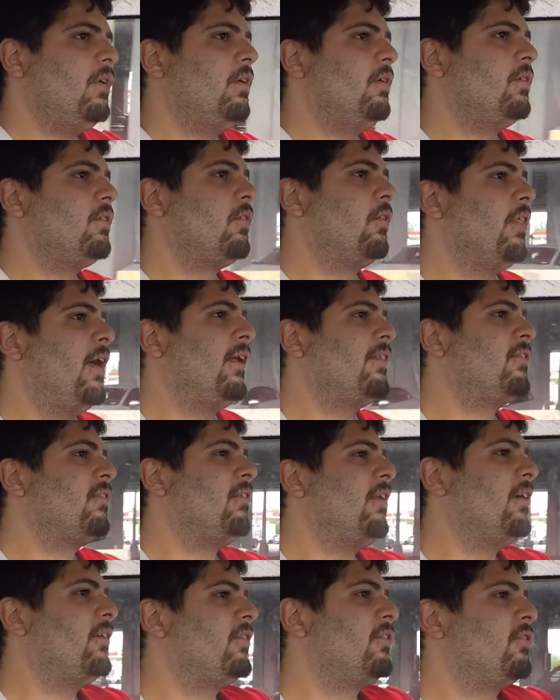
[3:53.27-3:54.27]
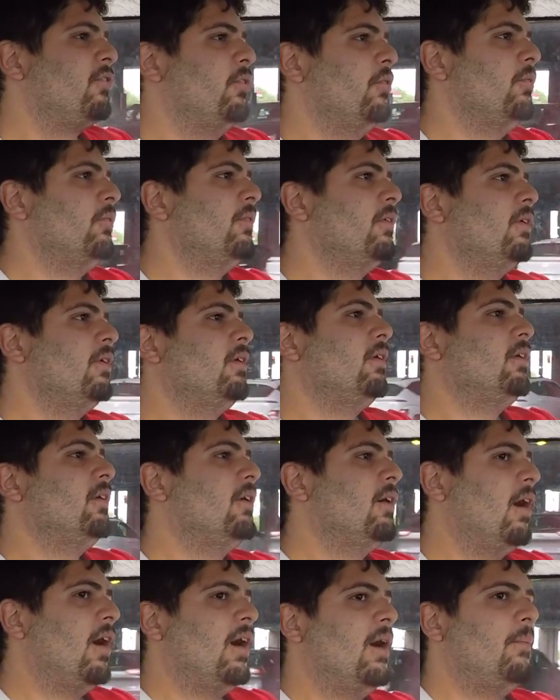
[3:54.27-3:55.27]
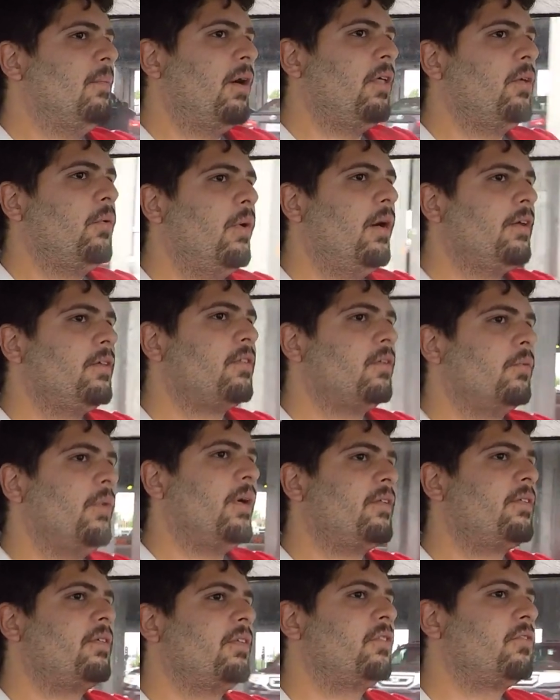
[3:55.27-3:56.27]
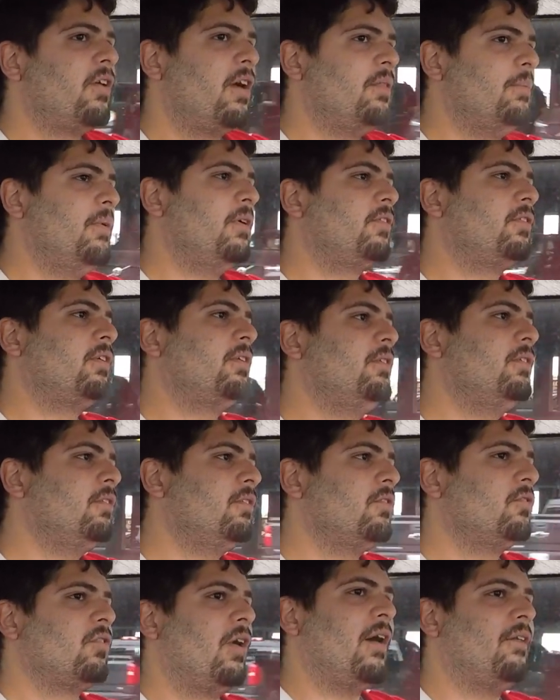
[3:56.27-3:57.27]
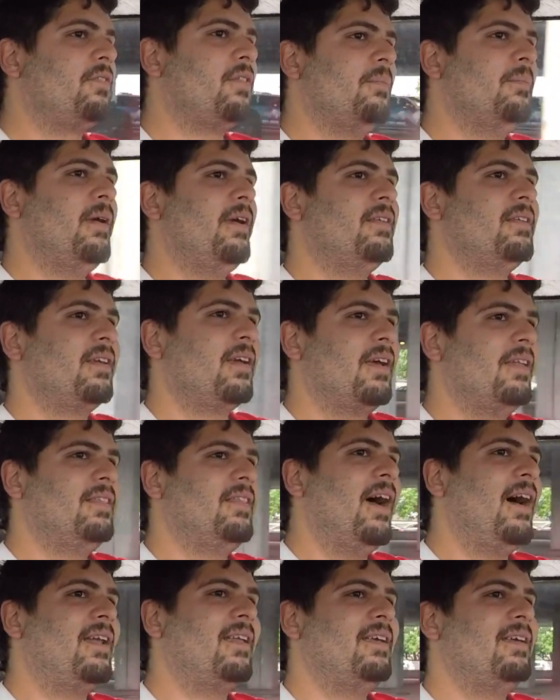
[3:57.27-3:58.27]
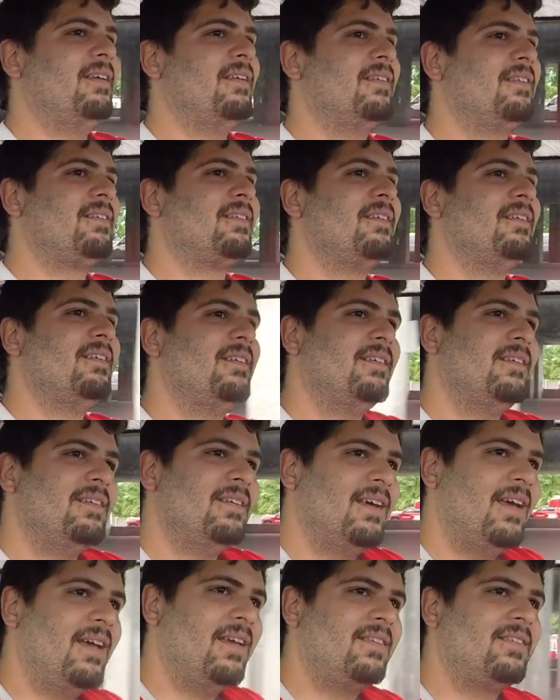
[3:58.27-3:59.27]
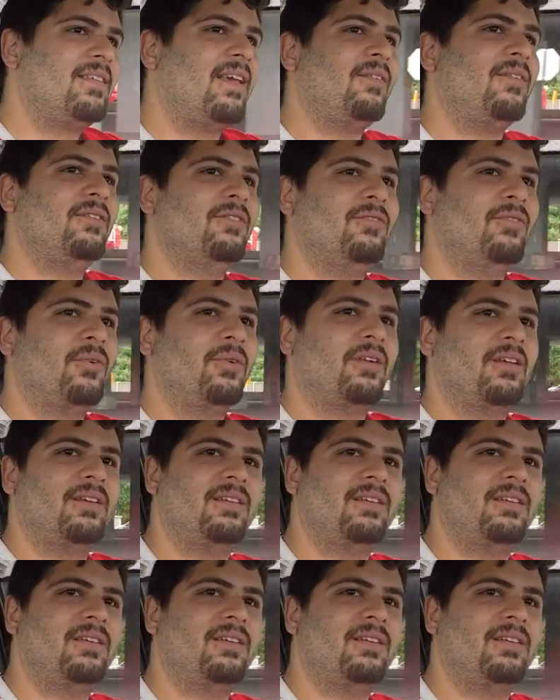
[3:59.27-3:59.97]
So that's nice too. Otherwise, the rest of the transmission drives amazing, and that is a 740.